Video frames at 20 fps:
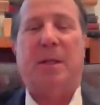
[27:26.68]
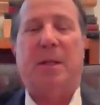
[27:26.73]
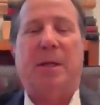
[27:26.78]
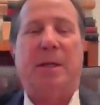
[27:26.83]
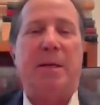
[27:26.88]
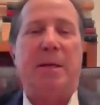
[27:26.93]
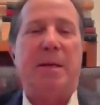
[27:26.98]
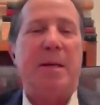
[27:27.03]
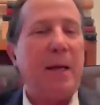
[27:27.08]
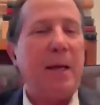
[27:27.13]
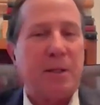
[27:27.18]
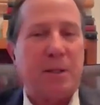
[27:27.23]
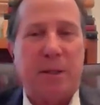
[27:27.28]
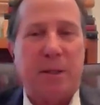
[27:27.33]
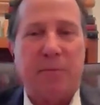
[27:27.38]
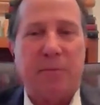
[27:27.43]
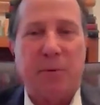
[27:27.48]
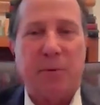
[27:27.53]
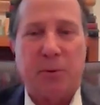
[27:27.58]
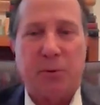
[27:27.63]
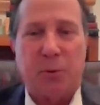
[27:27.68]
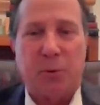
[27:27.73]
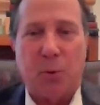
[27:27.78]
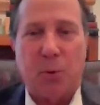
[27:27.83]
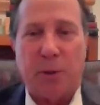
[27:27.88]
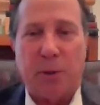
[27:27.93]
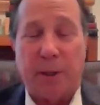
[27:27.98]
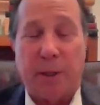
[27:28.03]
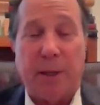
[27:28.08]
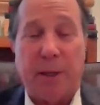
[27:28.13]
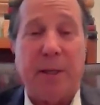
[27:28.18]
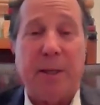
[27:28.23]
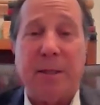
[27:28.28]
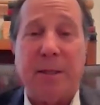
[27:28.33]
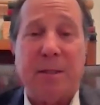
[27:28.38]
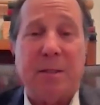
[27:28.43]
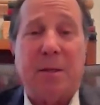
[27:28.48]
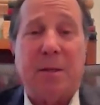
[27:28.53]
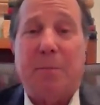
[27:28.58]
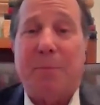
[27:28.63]
is like next level trolling, and
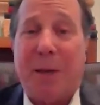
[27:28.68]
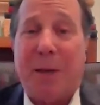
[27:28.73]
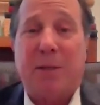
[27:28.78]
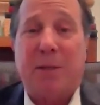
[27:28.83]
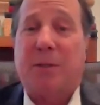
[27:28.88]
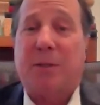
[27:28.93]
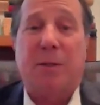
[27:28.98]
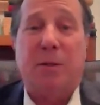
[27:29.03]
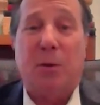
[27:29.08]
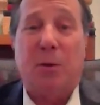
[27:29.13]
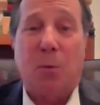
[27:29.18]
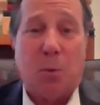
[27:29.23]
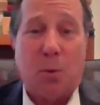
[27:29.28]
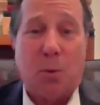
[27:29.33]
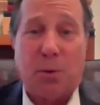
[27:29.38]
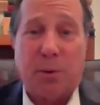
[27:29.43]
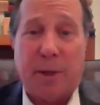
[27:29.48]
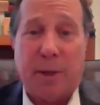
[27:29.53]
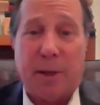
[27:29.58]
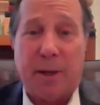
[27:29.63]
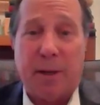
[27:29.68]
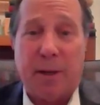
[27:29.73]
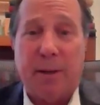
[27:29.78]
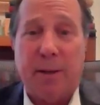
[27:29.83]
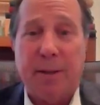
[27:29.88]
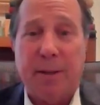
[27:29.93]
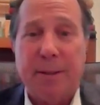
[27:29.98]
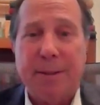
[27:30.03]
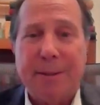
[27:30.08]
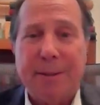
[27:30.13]
he's the best in the world at it.